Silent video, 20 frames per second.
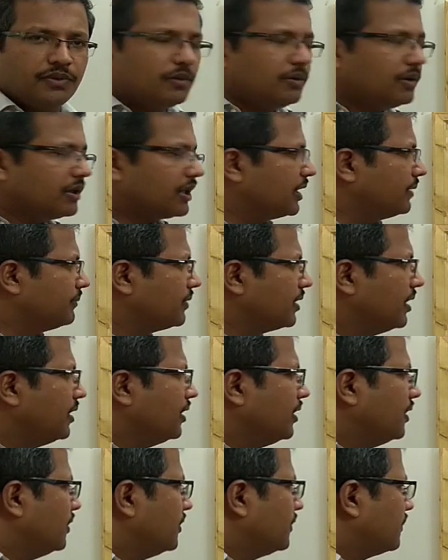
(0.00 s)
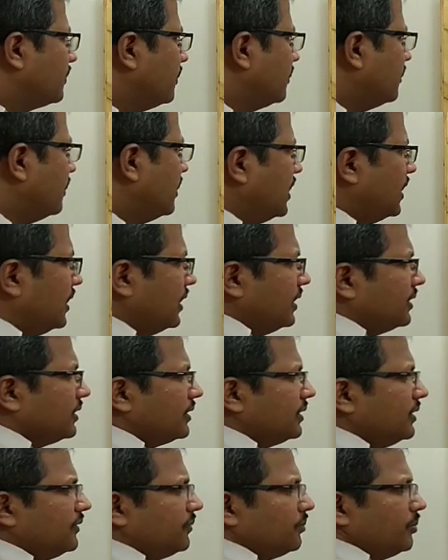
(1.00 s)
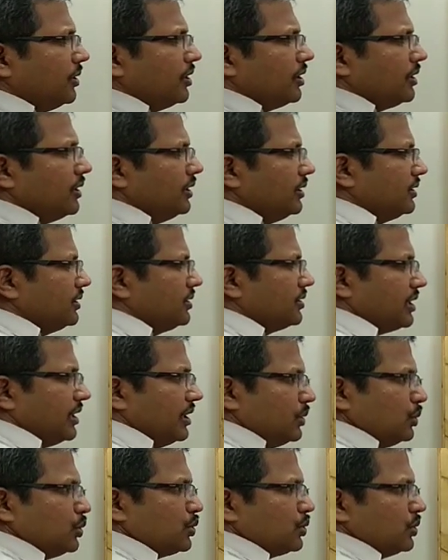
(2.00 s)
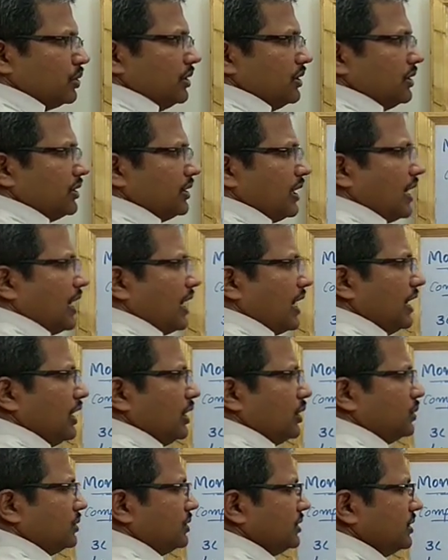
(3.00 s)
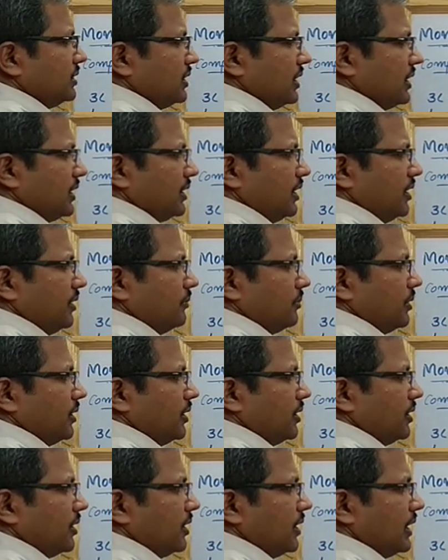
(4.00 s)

Okay. So this particular trio sugar, the aldose is nothing but